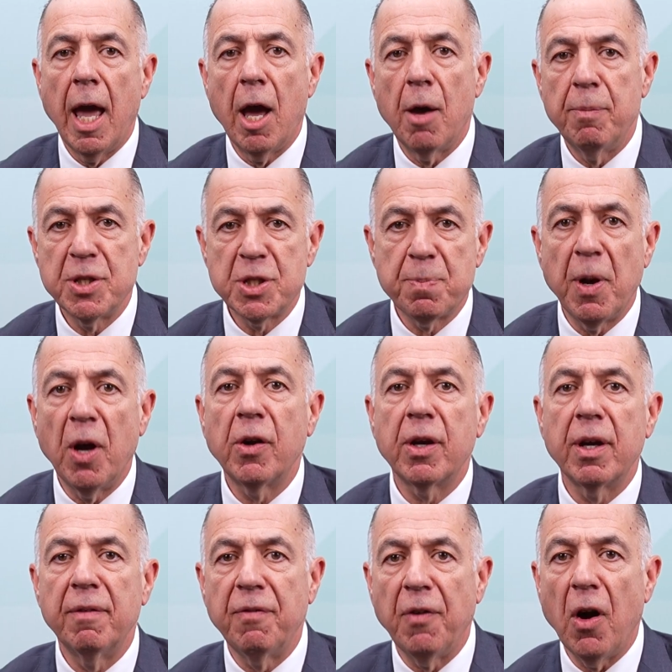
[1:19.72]
Our bespoke
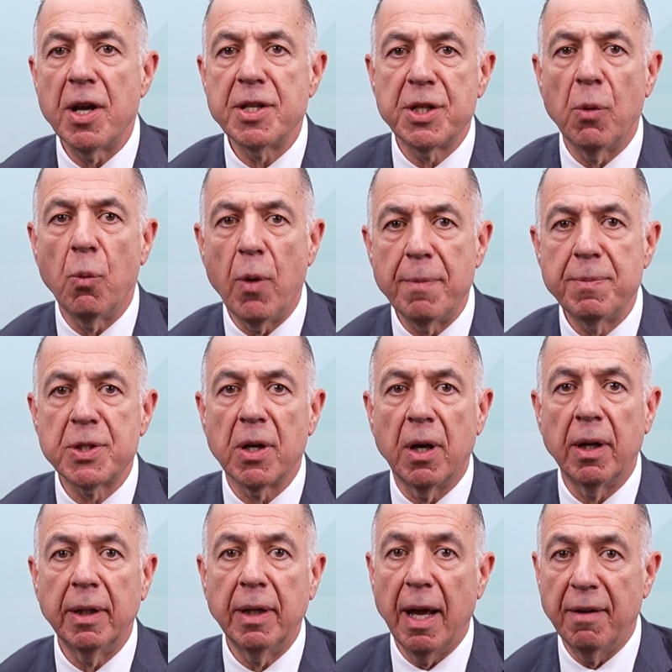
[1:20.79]
advisor
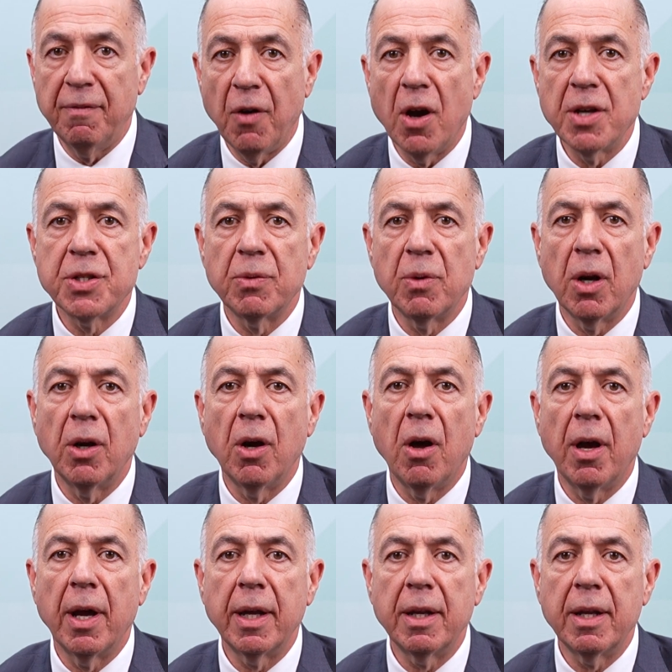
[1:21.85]
website, Advisor
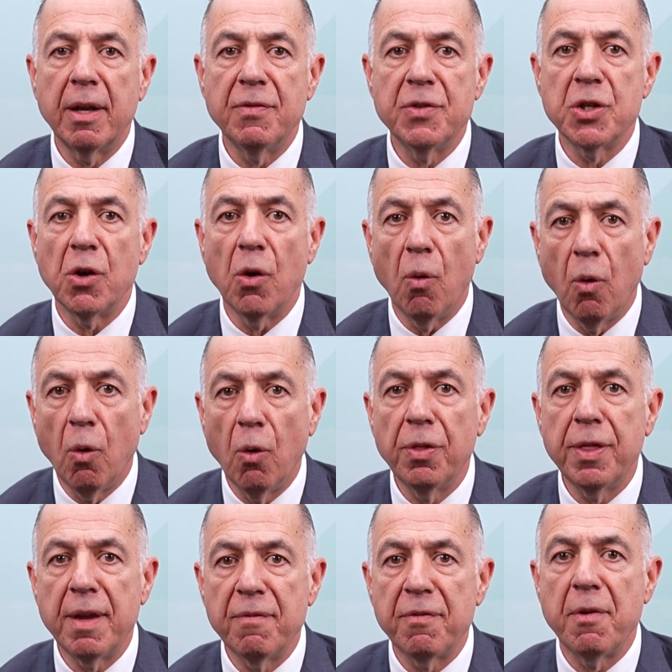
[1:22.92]
Online, gives you all
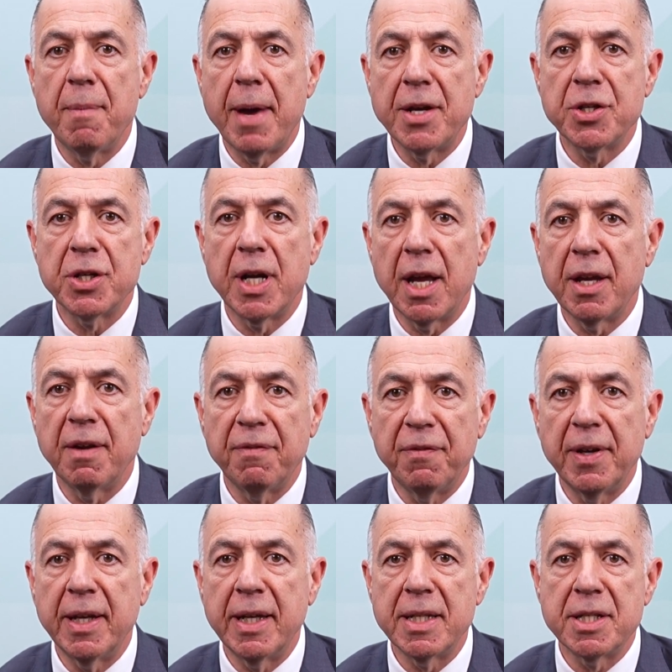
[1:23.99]
the information at your
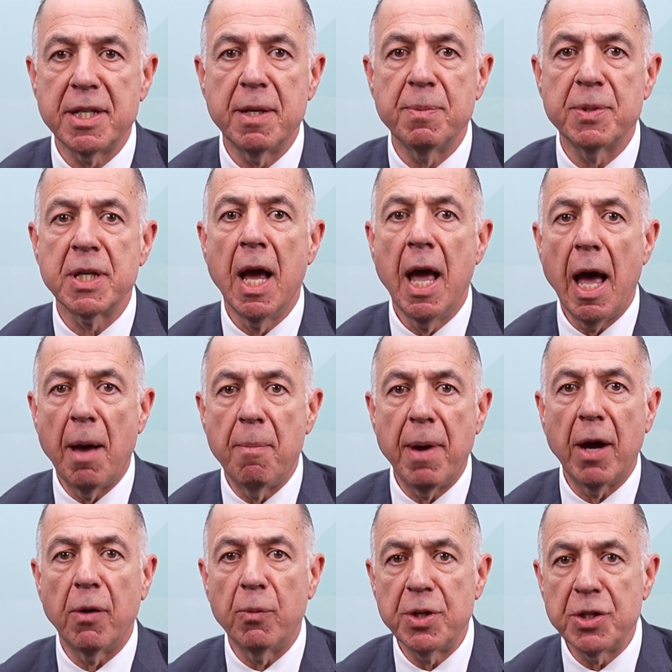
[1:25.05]
fingertips
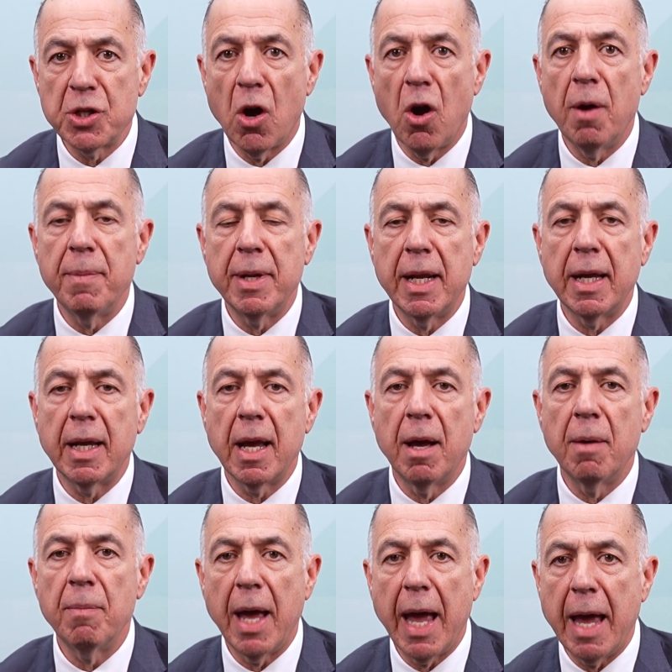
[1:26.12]
about retirement
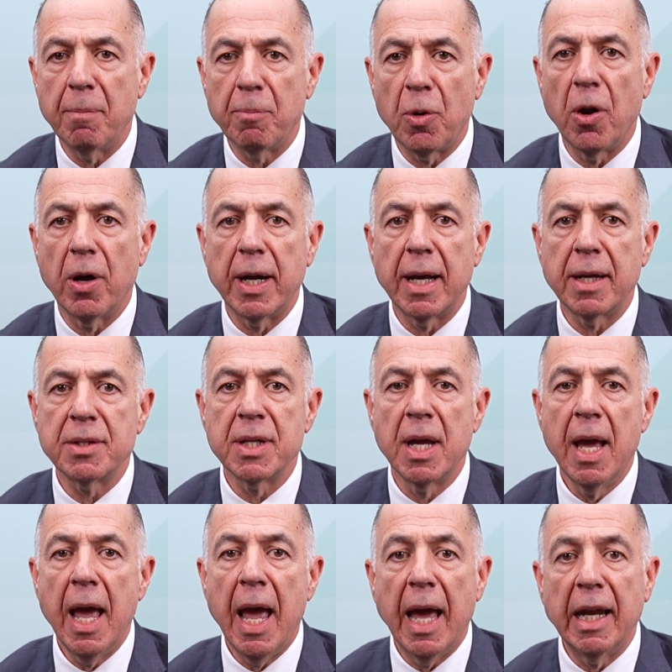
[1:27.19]
income and products
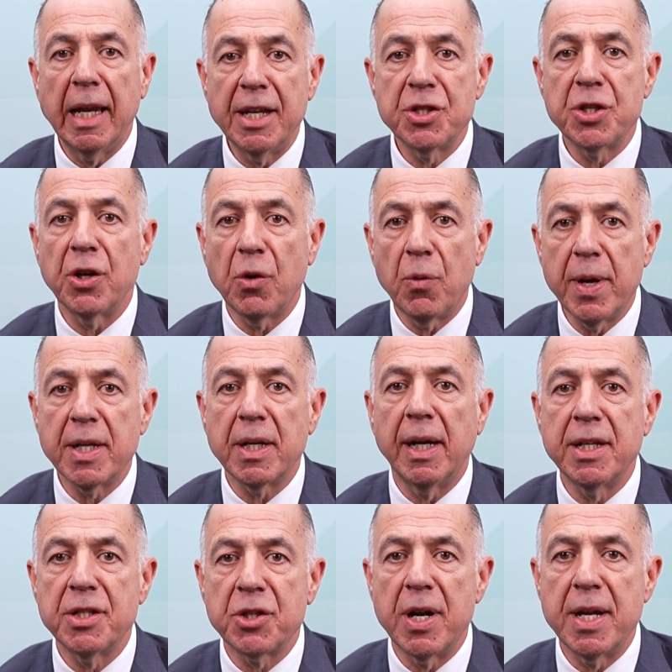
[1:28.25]
and lets you
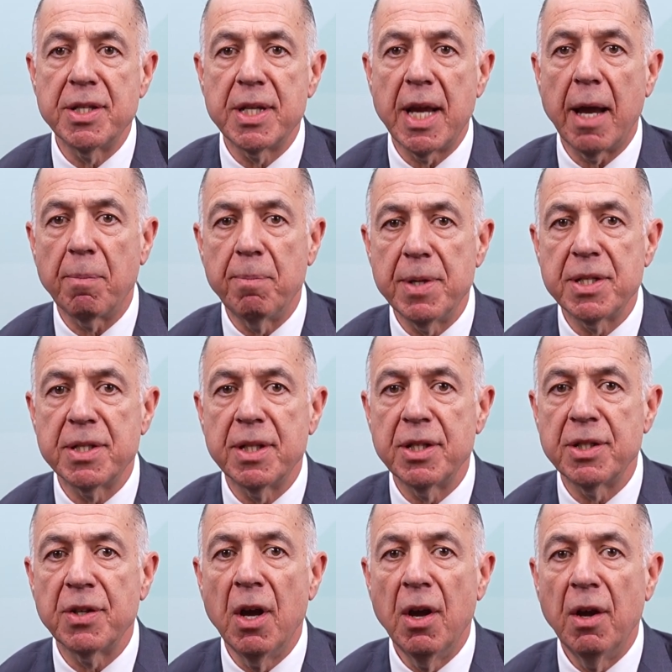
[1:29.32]
quickly transact business